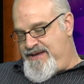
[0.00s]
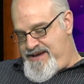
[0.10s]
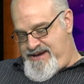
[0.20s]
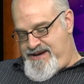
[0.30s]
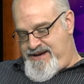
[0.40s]

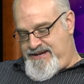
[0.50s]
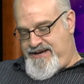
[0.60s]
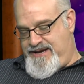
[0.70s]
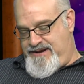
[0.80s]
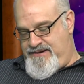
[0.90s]
and
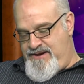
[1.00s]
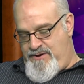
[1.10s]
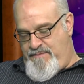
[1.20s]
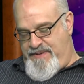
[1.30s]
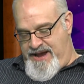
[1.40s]

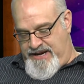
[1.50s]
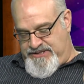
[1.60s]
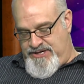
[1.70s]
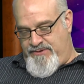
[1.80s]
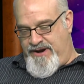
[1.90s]
no pants
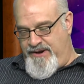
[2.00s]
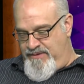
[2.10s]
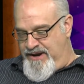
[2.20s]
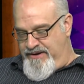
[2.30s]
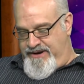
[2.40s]
and no underwear,